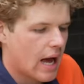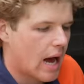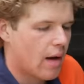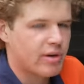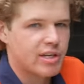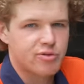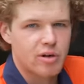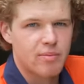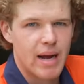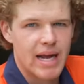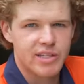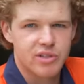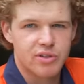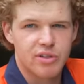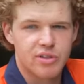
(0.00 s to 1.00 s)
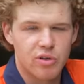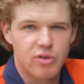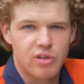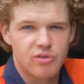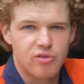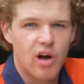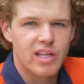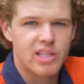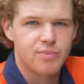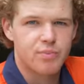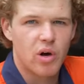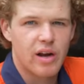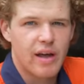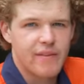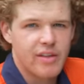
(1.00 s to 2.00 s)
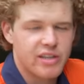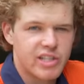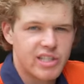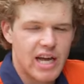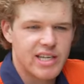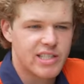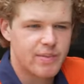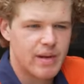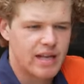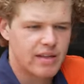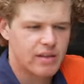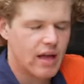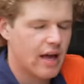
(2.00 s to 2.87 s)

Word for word: Uh, we just wanna make sure it's all in the right spot and that the chassis mount,